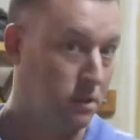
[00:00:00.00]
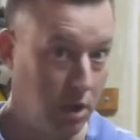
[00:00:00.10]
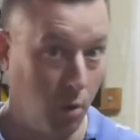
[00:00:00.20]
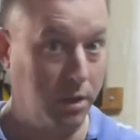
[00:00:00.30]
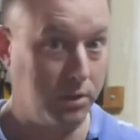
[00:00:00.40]

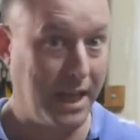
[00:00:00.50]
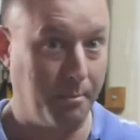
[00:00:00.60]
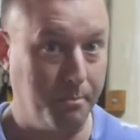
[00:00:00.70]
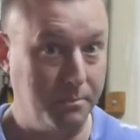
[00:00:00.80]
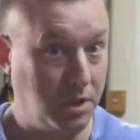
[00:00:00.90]
No one knows how
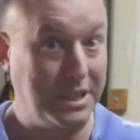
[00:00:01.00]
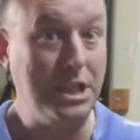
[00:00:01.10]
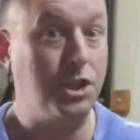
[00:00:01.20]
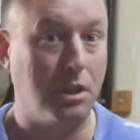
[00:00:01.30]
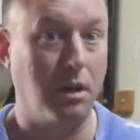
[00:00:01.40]
to
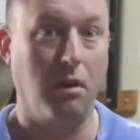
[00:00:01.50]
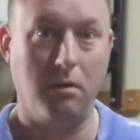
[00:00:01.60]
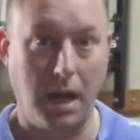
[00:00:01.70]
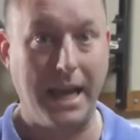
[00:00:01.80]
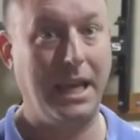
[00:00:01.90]
teach it
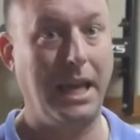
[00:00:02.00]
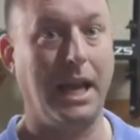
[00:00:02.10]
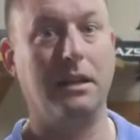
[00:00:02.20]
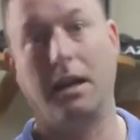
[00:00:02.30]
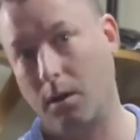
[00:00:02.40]
though. I
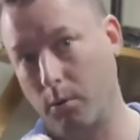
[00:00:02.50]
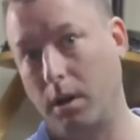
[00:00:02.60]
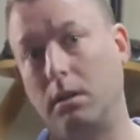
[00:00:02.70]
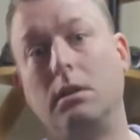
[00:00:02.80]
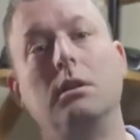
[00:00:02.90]
can and I
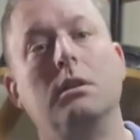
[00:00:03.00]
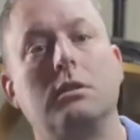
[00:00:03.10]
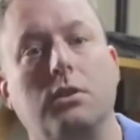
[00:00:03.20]
will. So